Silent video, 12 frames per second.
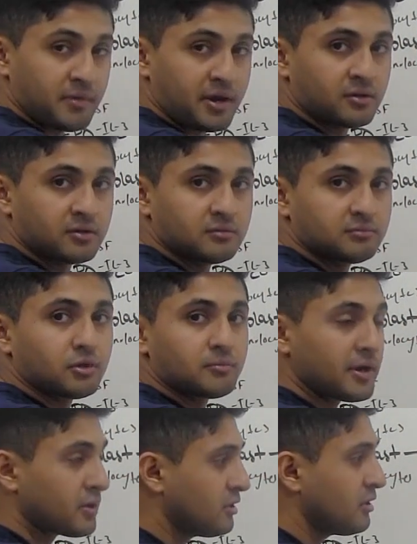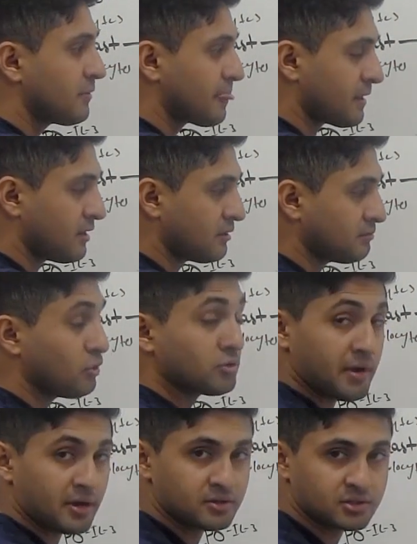
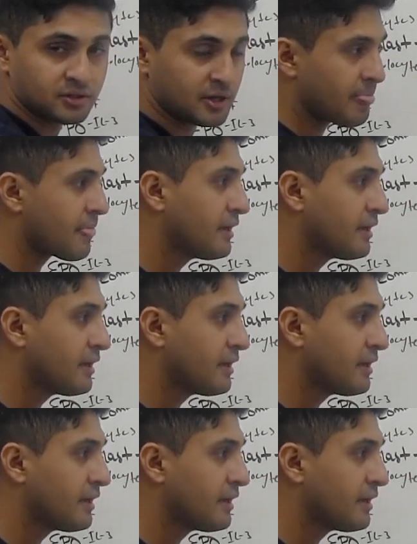marrows, okay?